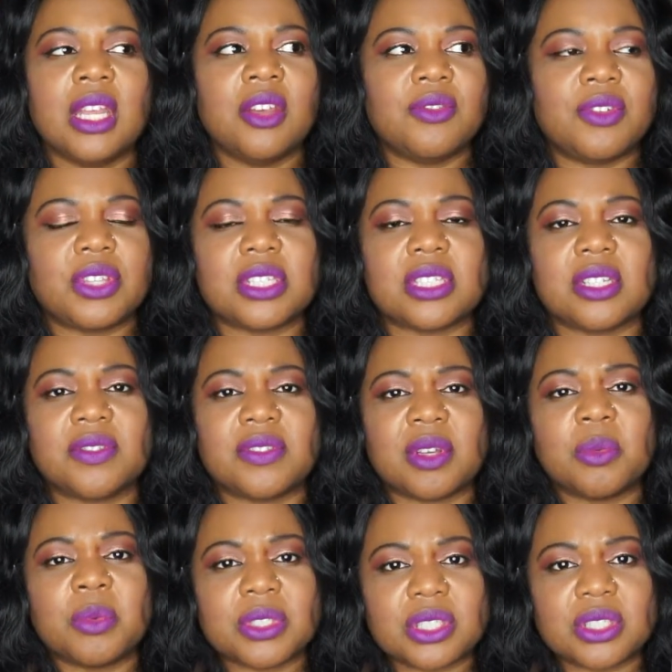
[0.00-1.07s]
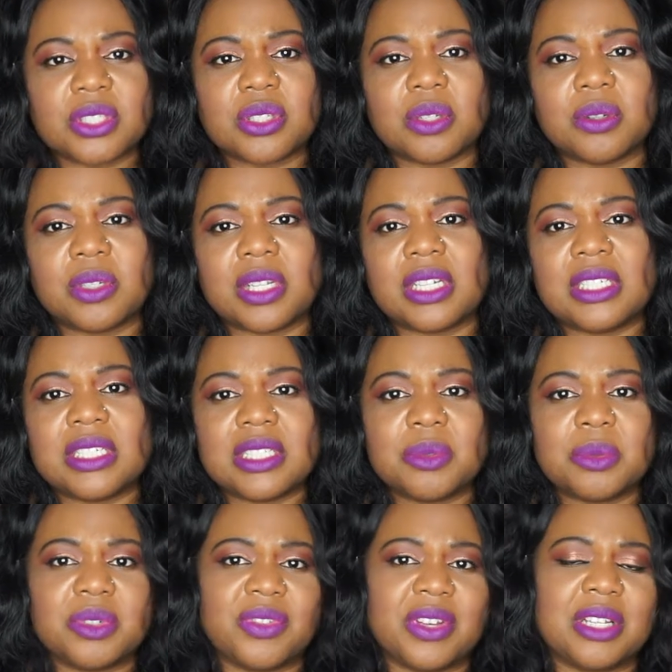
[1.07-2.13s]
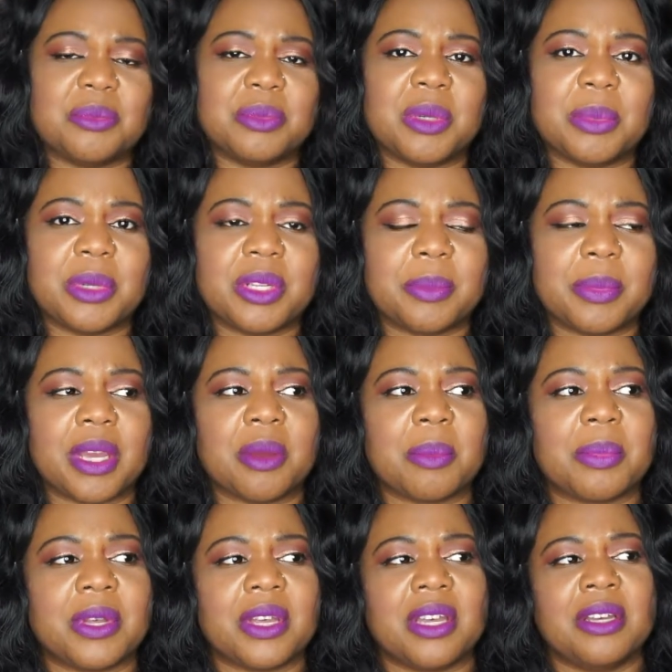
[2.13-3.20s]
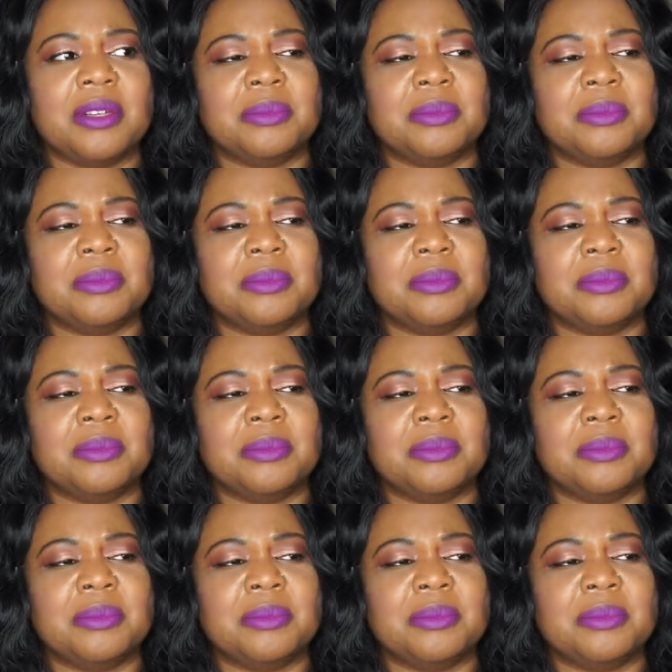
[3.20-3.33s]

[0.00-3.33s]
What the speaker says: for the stuff that wasn't sold, at least I would have had my money back. But